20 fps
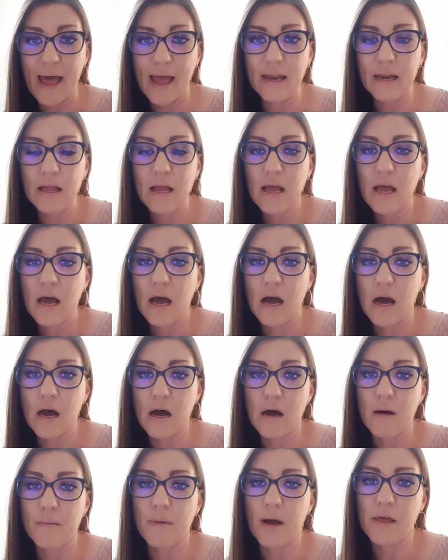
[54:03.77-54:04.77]
that,
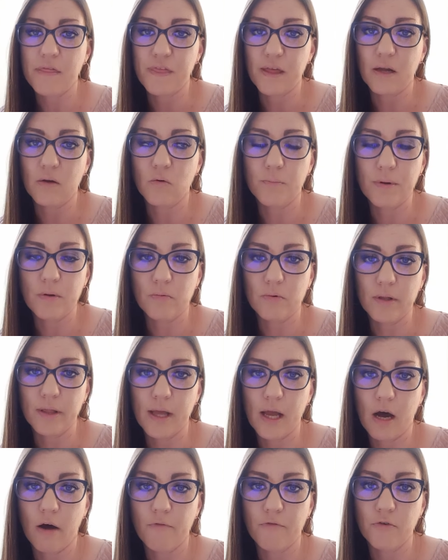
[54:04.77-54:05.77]
I think will be
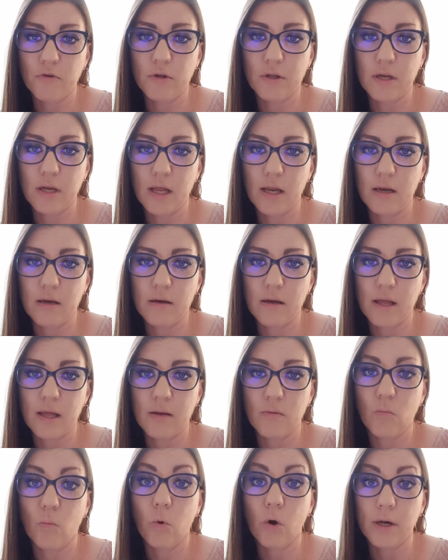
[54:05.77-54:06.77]
really helpful in
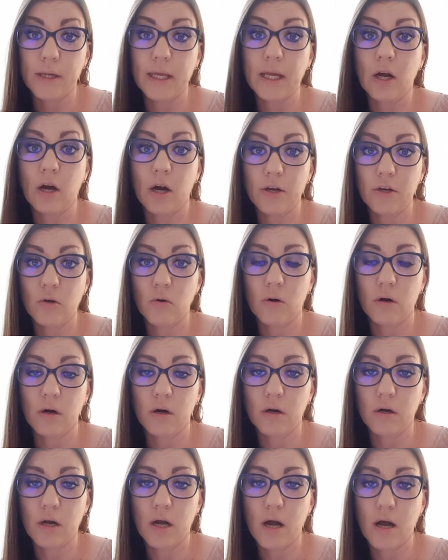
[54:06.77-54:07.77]
working on
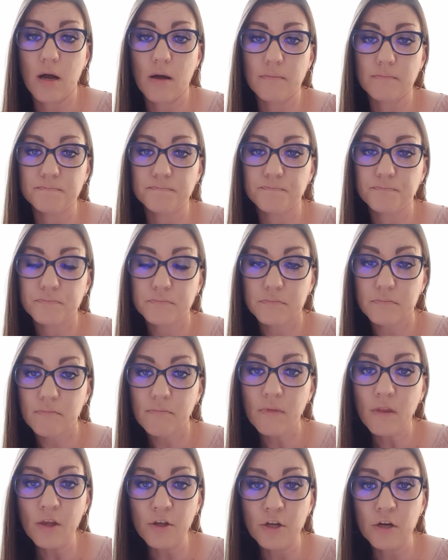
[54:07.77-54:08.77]
your
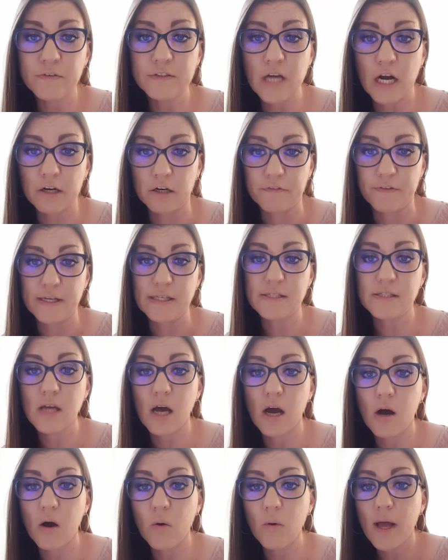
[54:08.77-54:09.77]
photography.
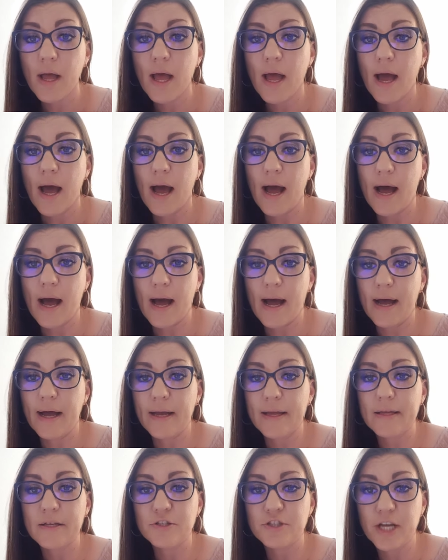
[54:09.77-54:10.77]
So
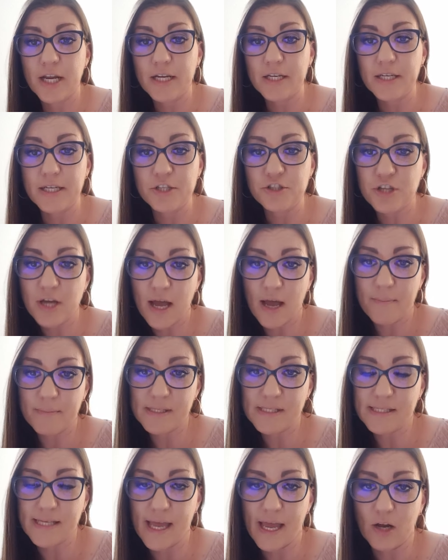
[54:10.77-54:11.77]
JD
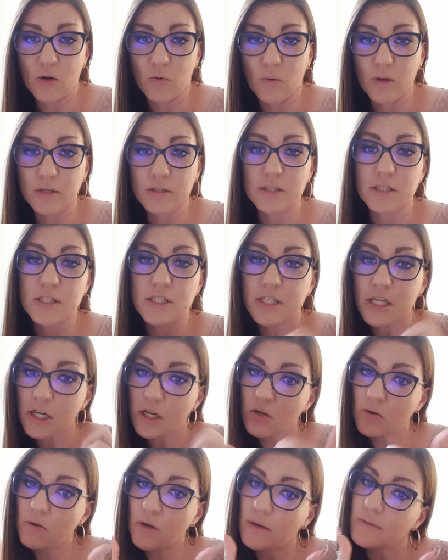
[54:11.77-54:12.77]
Gem is saying will
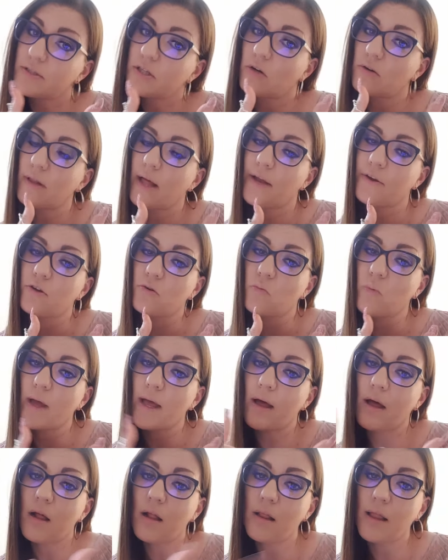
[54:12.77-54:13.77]
do. So glad you
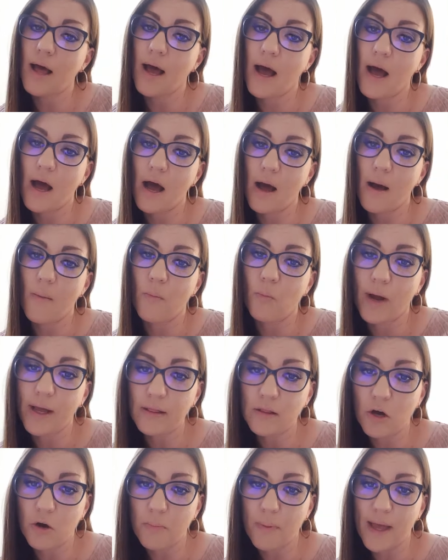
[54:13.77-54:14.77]
will.
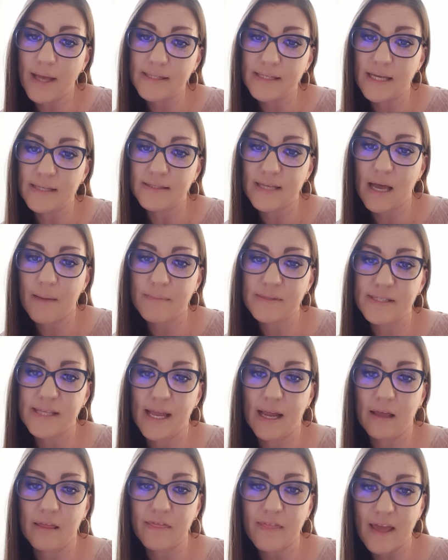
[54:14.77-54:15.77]
White Lopez SM is
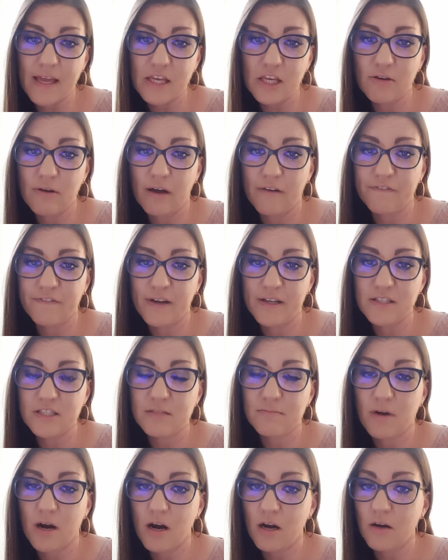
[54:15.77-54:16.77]
saying thank you. Have fun
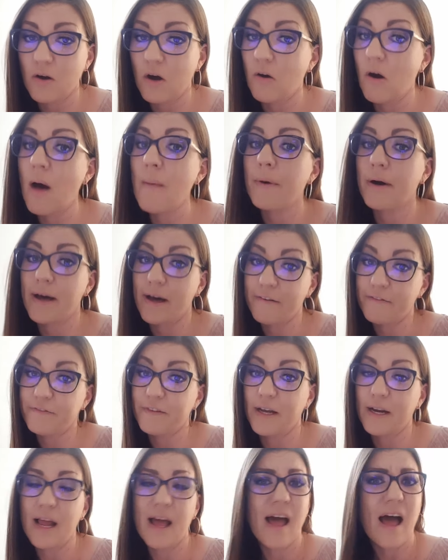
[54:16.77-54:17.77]
tomorrow. Oh, I'm gonna have
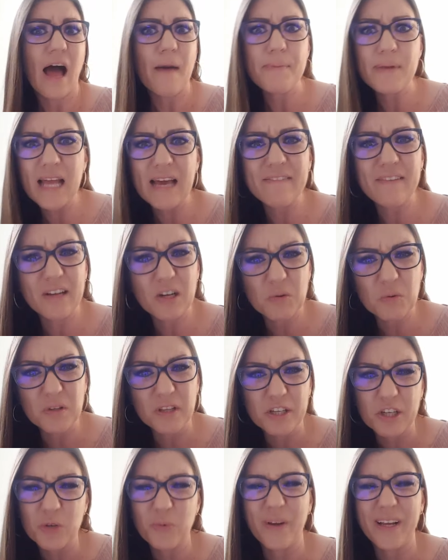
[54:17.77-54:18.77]
fun. I've been having a
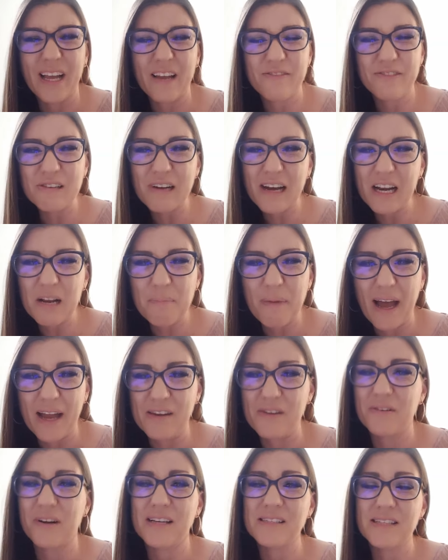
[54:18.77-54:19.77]
really good week. I feel kind of
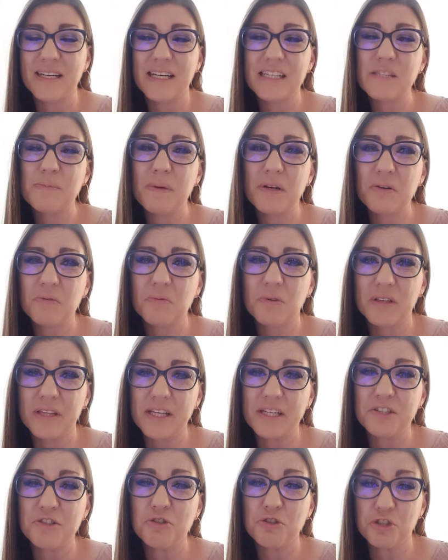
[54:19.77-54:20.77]
bad, you guys. Like, it's been a
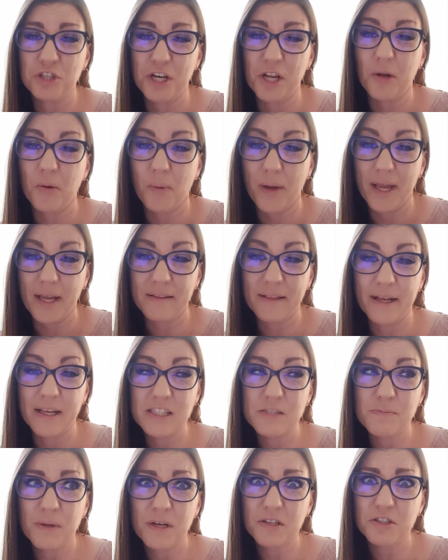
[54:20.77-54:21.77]
really shitty week.
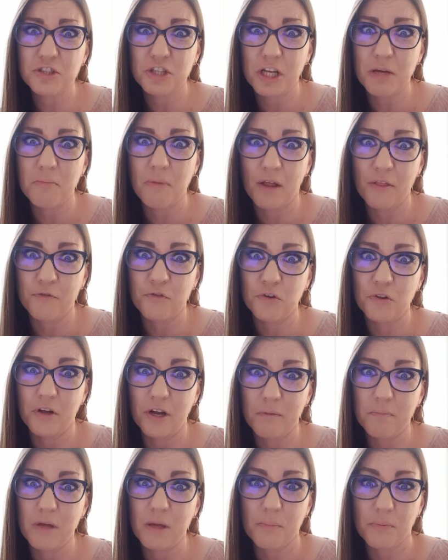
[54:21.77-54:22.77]
Like, it's been a shitty month for a
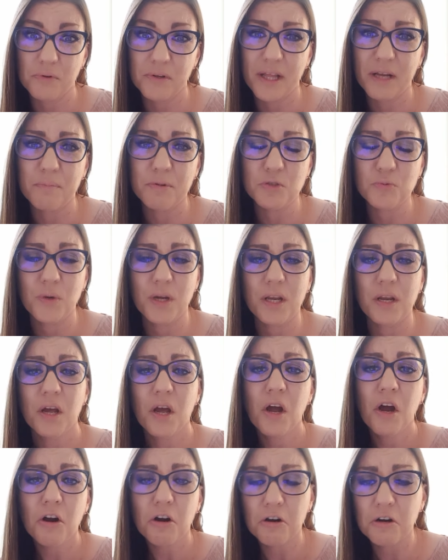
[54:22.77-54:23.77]
lot of people. Like,
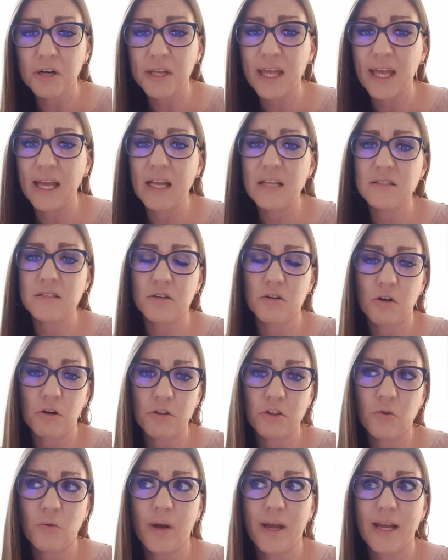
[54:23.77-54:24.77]
between hurricanes and
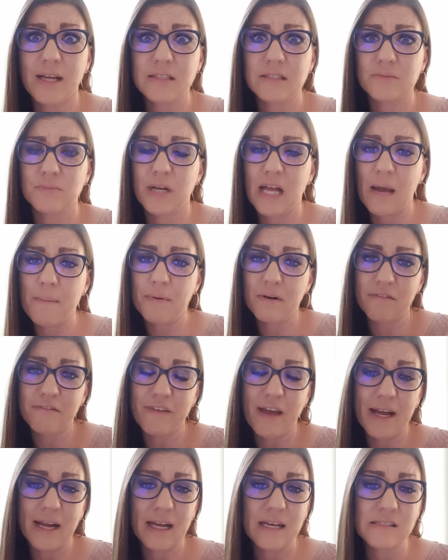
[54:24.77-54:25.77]
earthquakes and what happened
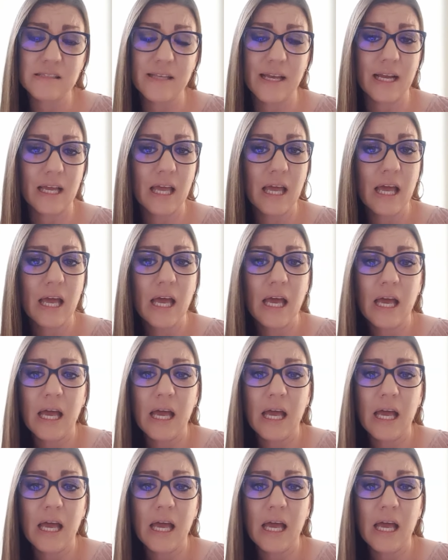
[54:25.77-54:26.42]
in Vegas, like,